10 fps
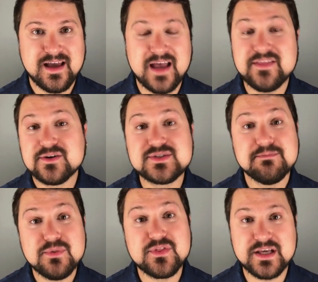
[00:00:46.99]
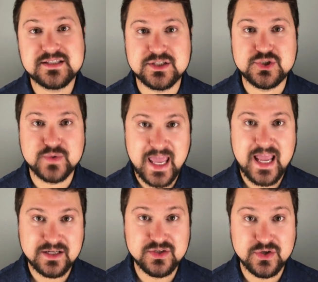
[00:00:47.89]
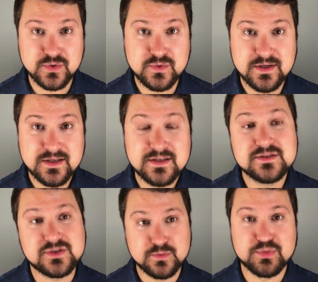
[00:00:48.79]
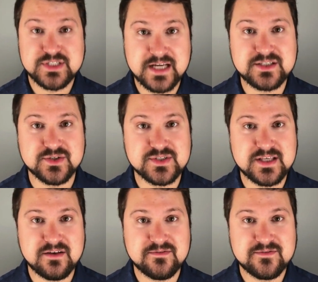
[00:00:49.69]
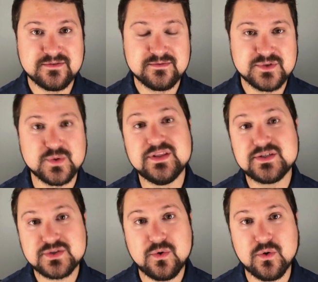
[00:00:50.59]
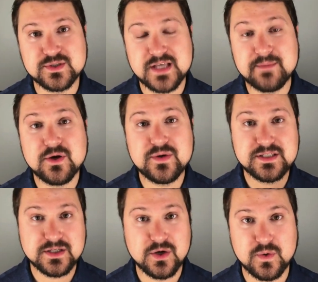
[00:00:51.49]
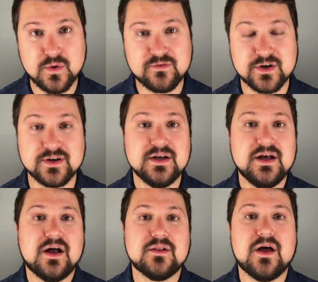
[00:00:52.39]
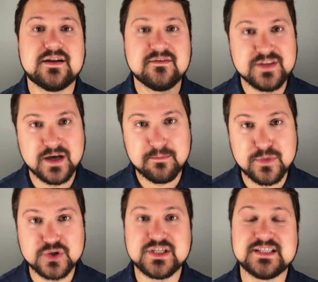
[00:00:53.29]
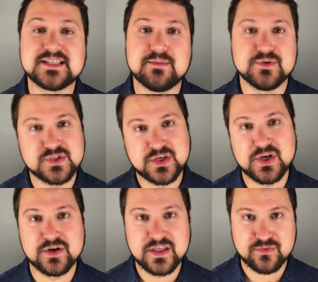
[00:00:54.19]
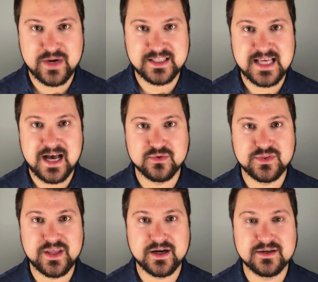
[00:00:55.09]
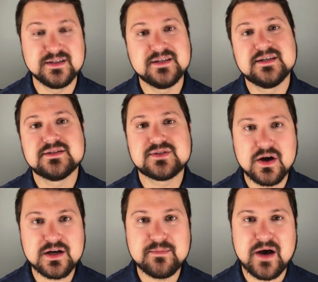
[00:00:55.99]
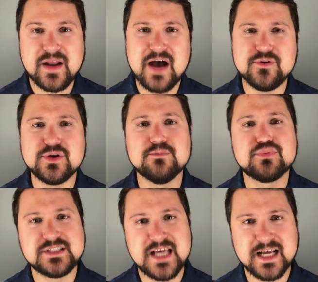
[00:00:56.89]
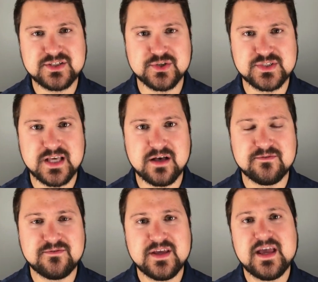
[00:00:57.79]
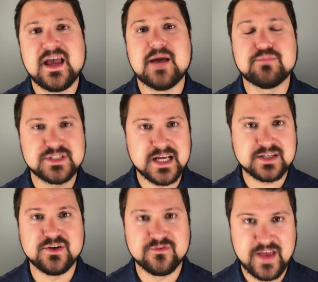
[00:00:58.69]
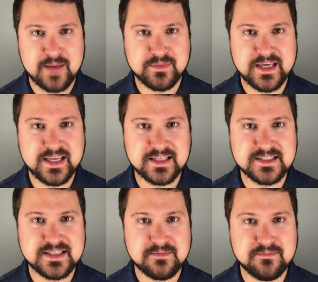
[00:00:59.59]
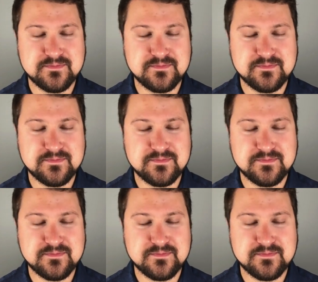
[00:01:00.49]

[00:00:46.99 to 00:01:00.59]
And there are simple things that you can do to protect yourself. So in this course, I'm going to go over a lot of the emerging cybersecurity threats out there, talk about how you can protect yourself and protect your family against them.